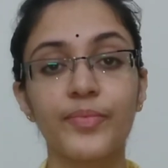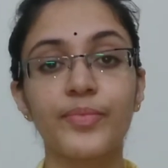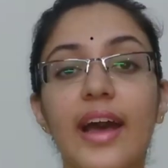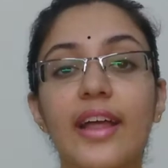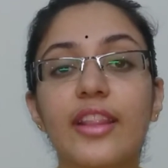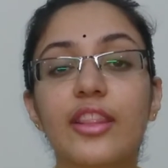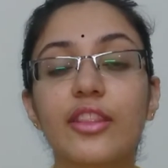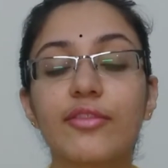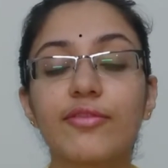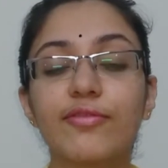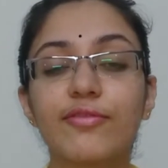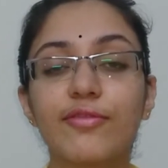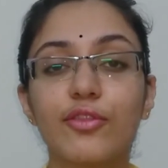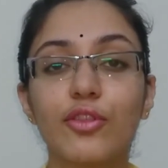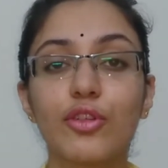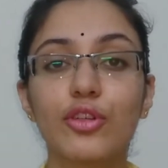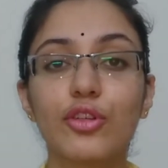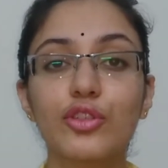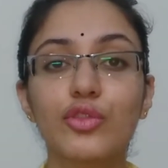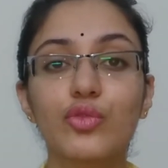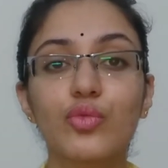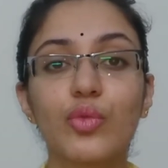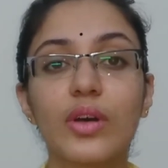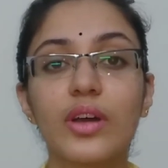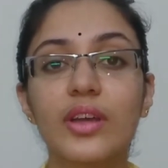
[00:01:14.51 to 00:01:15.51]
And the
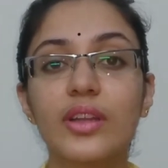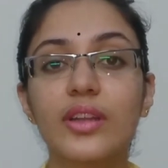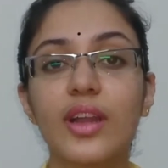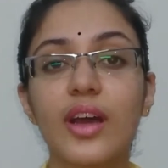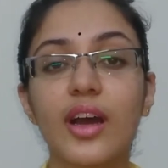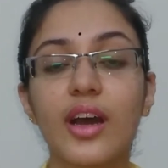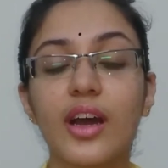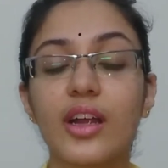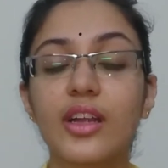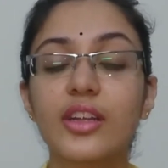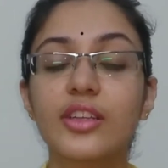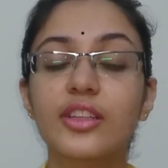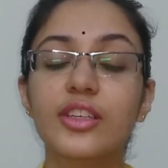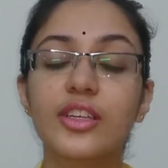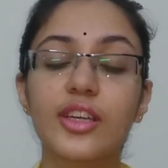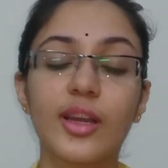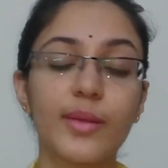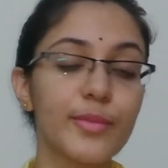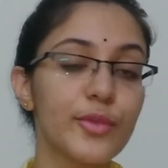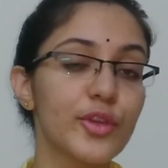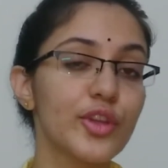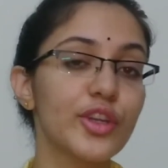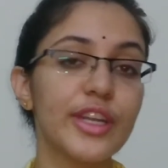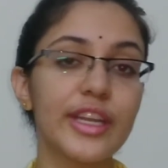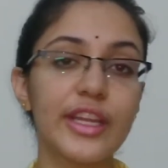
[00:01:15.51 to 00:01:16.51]
fourth one are the
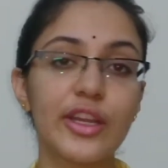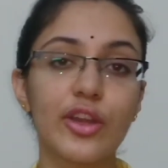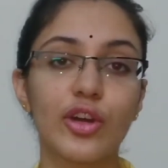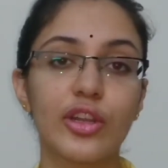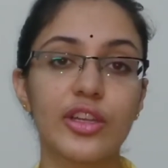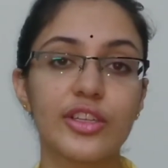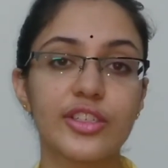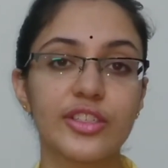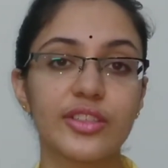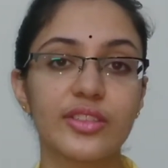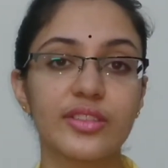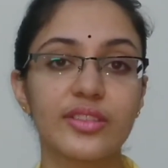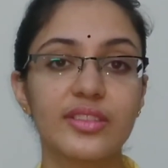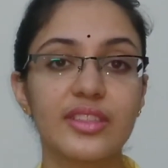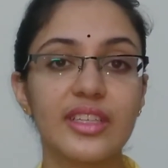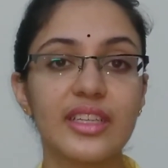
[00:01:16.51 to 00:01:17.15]
community colleges.